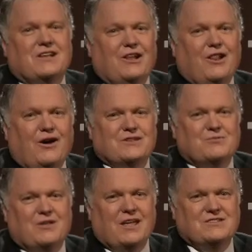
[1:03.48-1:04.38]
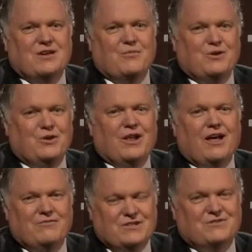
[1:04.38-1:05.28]
a little lost without someone you
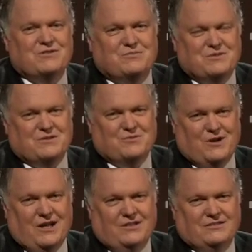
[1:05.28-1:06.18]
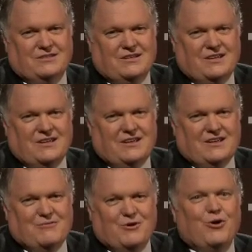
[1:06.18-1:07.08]
love this Christmas as well.
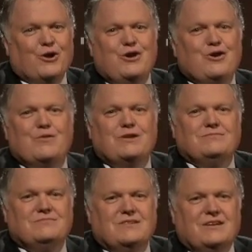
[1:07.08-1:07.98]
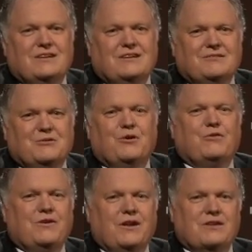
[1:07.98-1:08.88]
We're all human. We
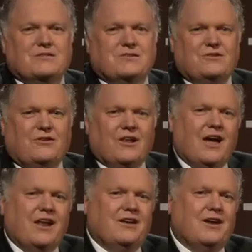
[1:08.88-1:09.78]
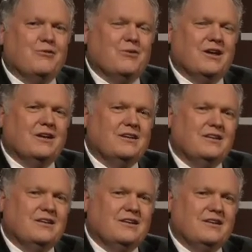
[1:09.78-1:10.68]
all feel it sooner or later, don't
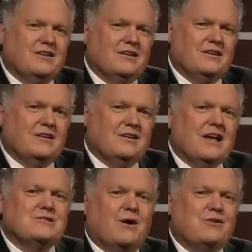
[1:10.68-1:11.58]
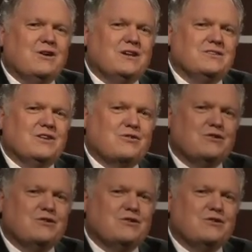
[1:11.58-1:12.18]
we? That's one reason that